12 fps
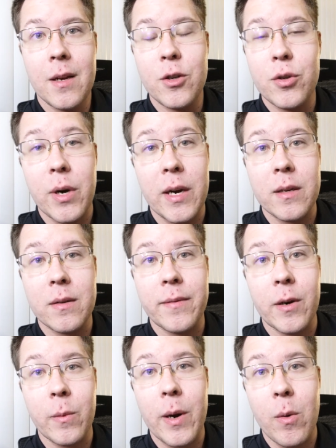
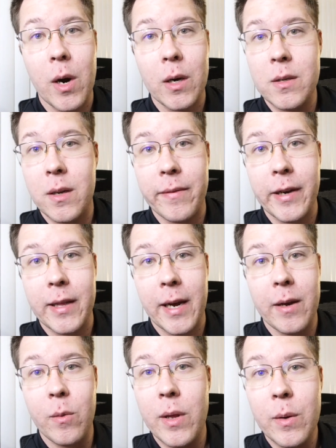Stratosphere, Red Rock, stuff like
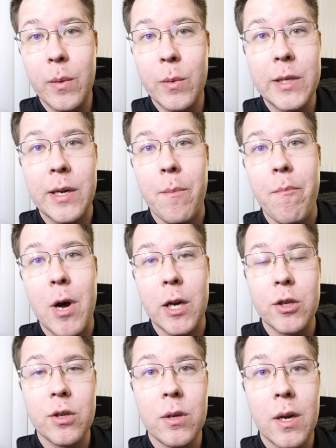that. It wasn't
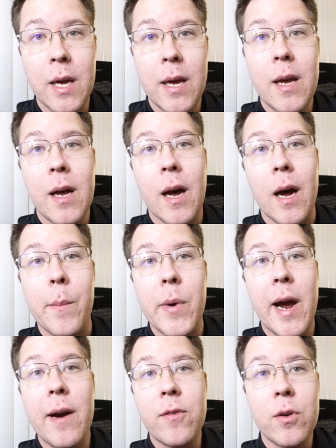much.
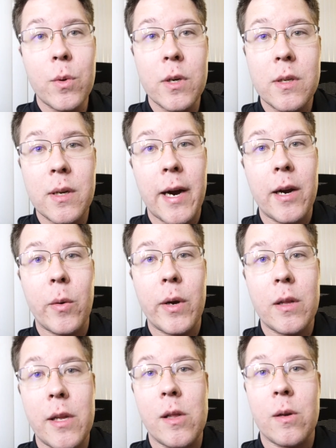But afterwards, I
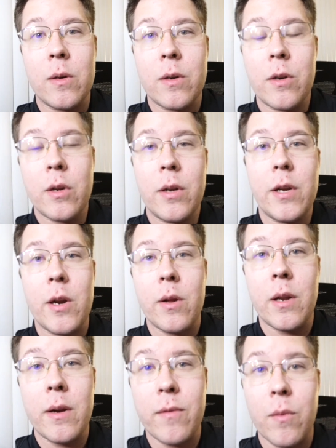quickly learned,
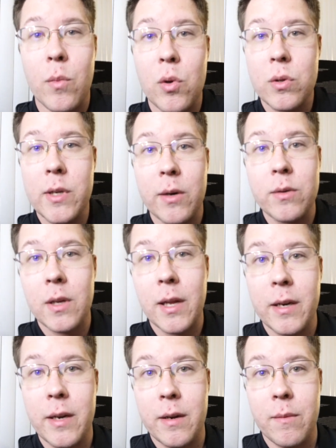the different molds. I was
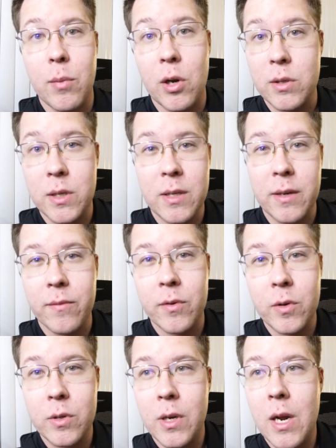collecting Paulsons at
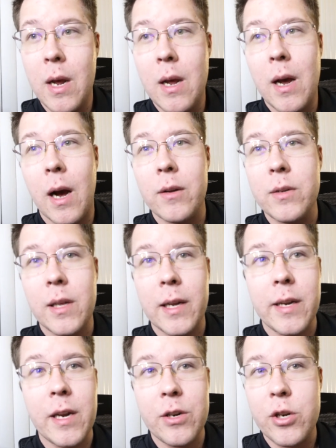first. I was
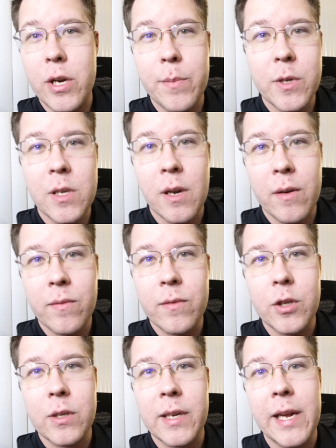collecting cheap stuff
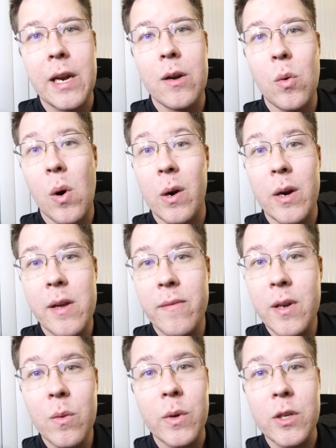just to get quantity
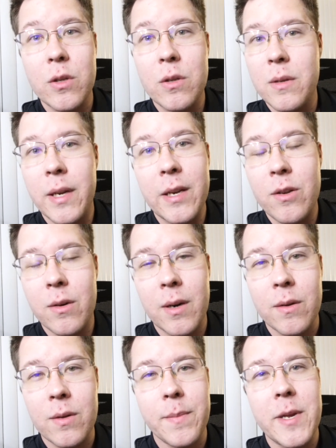of it, which didn't turn
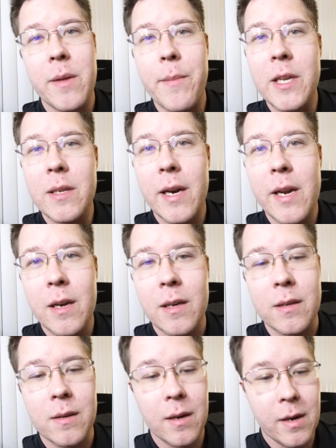out to be the best idea
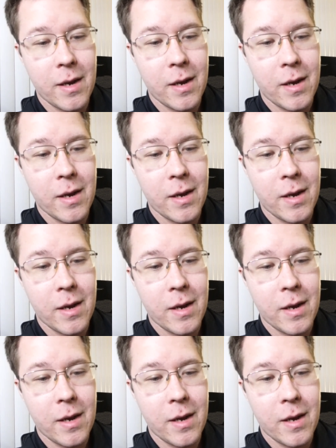because